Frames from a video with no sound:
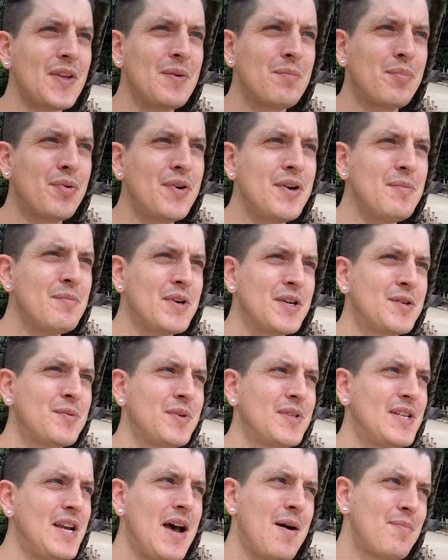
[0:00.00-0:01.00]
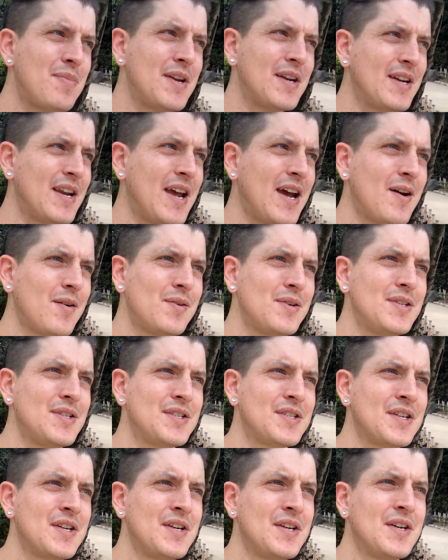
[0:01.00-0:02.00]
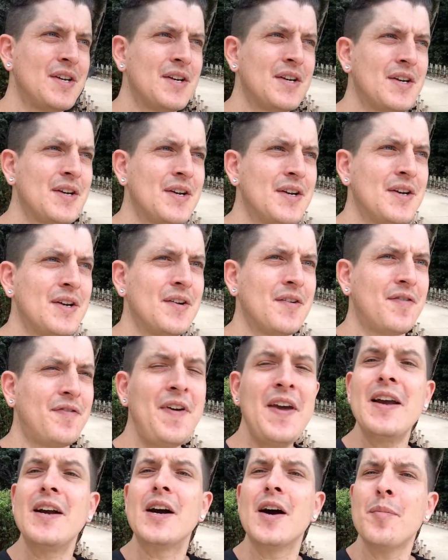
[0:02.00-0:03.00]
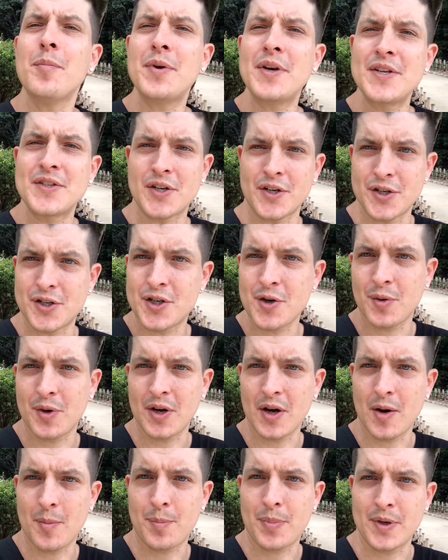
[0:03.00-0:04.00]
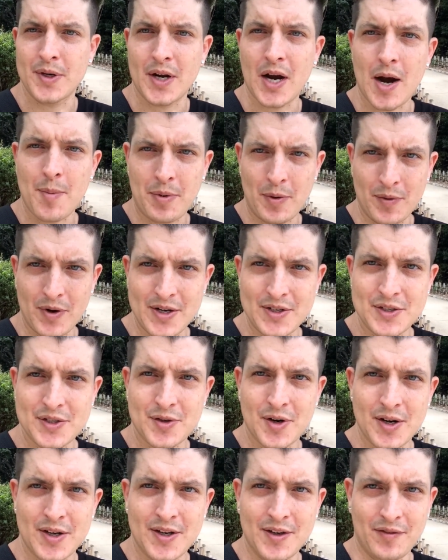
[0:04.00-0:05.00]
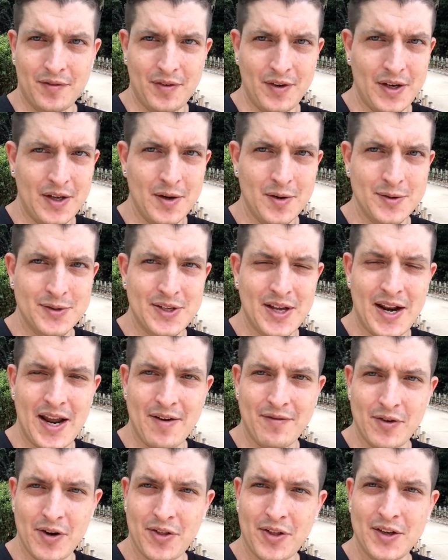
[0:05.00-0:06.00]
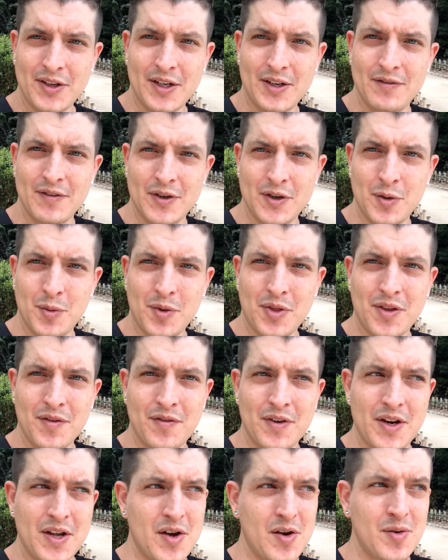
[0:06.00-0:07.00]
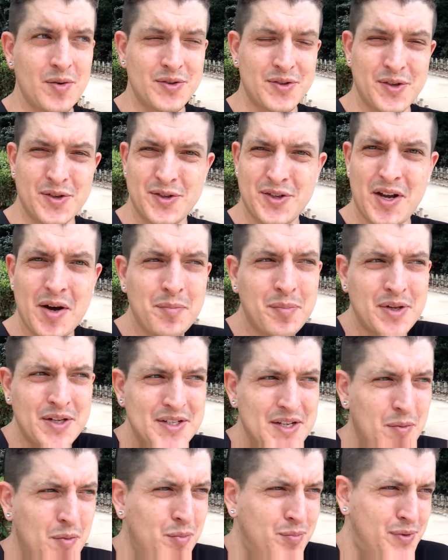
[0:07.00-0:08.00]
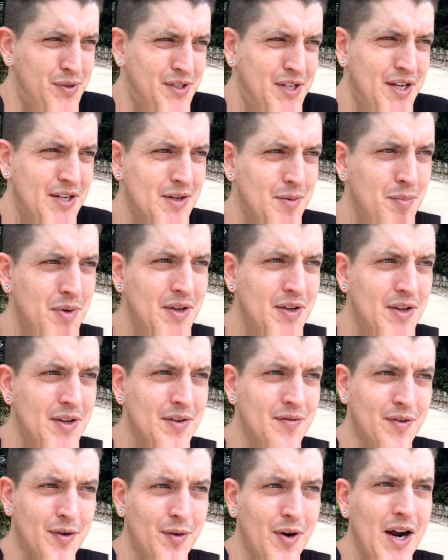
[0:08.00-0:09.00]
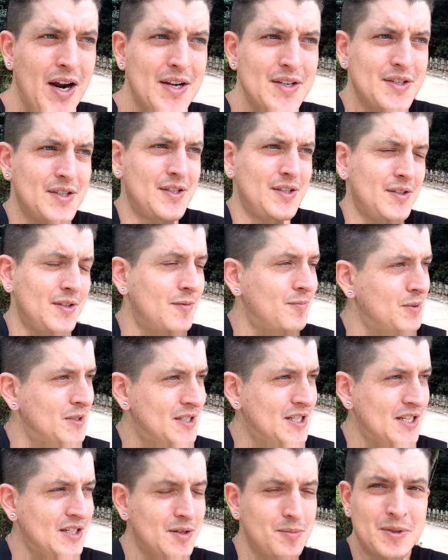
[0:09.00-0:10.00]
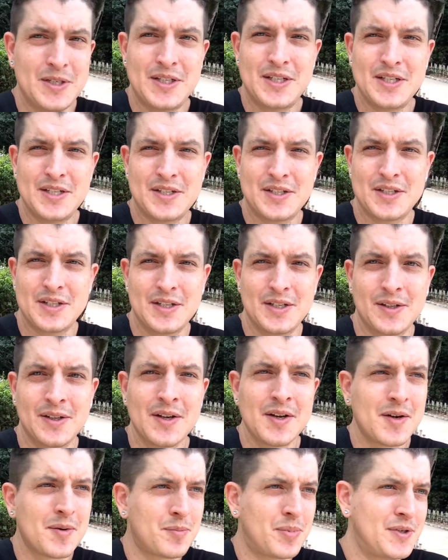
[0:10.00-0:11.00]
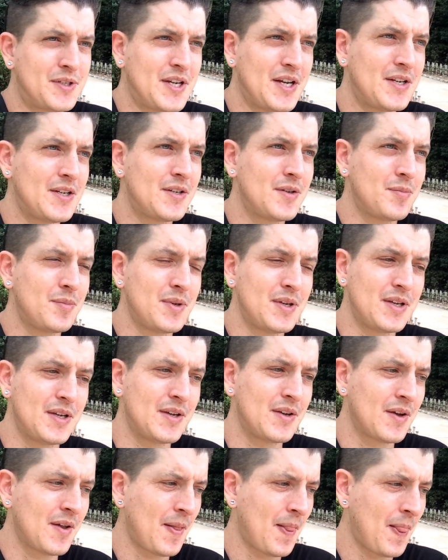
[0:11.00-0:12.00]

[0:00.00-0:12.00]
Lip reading: Pretty much what's happening now is fake companies are showing up in copyright striking videos that have nothing to even do with the videos. There's companies that will pretend to be Verizon, pretend to be Disney, pretend to be